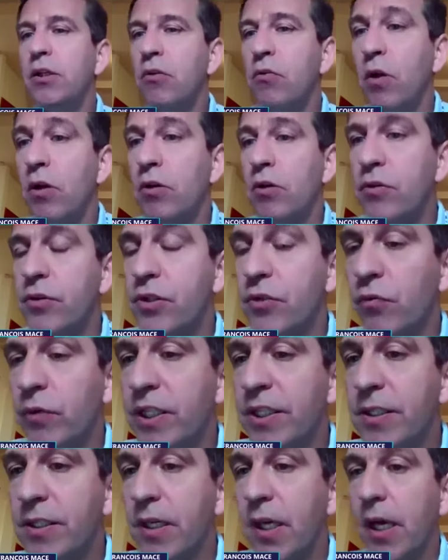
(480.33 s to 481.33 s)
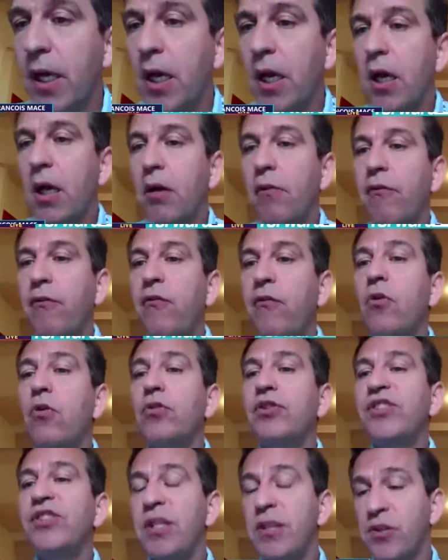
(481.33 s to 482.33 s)
euros with
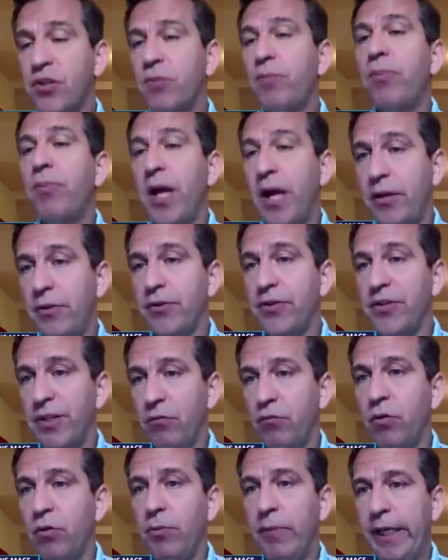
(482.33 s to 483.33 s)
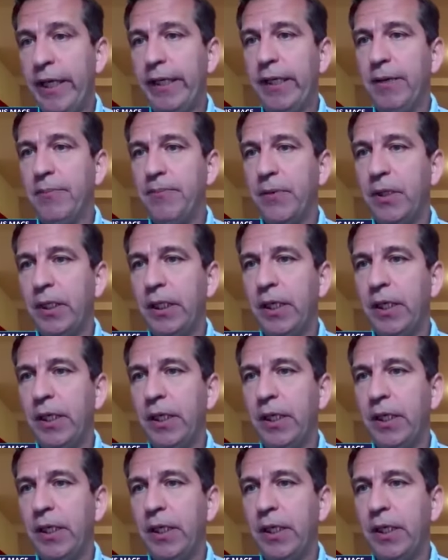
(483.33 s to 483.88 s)
14 suppliers in Romania.